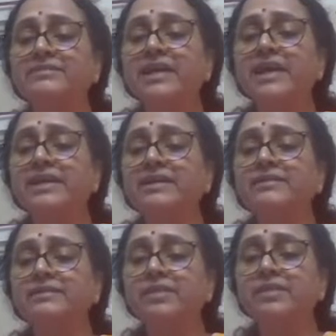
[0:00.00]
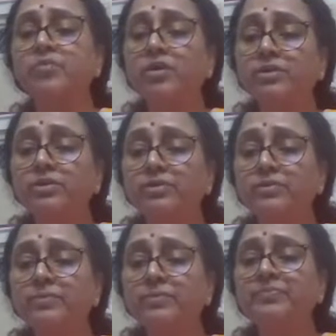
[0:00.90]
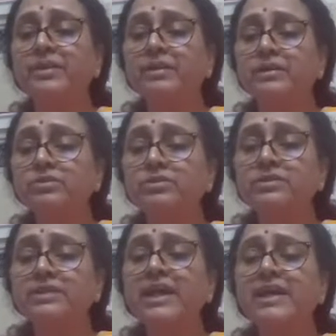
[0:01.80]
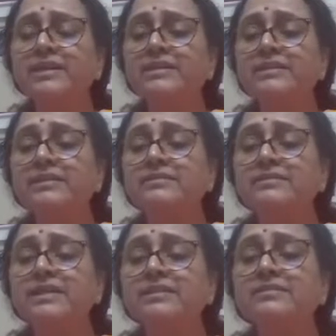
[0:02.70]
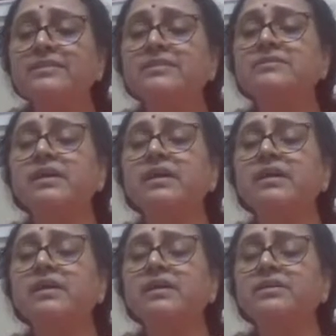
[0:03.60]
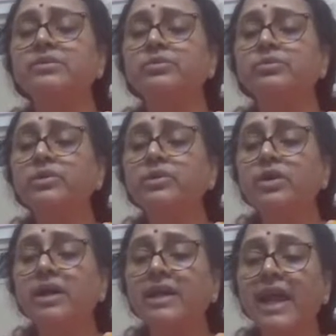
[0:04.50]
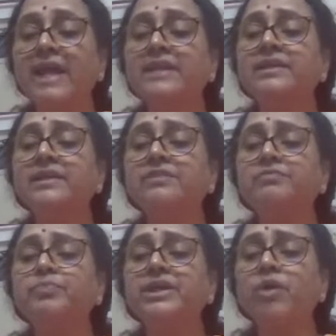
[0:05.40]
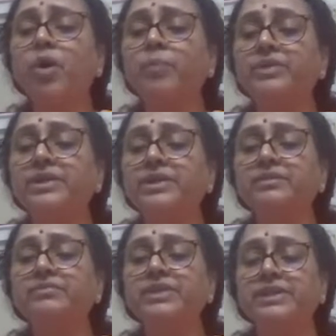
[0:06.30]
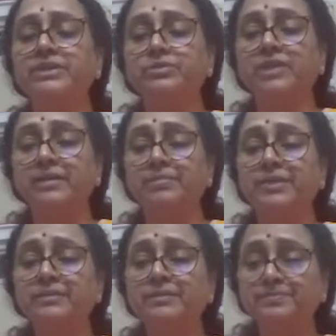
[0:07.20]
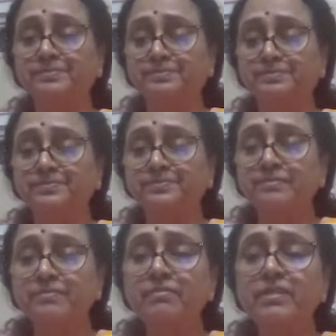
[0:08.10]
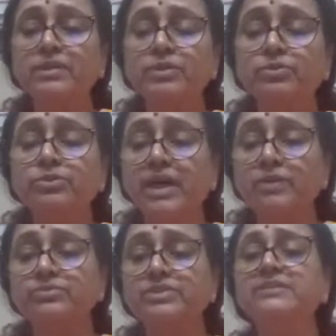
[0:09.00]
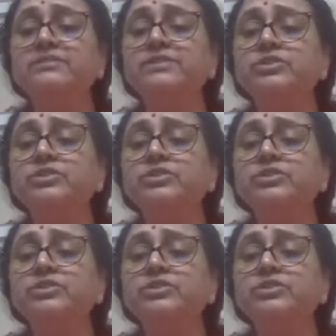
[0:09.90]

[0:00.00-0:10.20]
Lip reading: side, then what to do? So there in these cases, you can give pre-operative radiotherapy to downsize the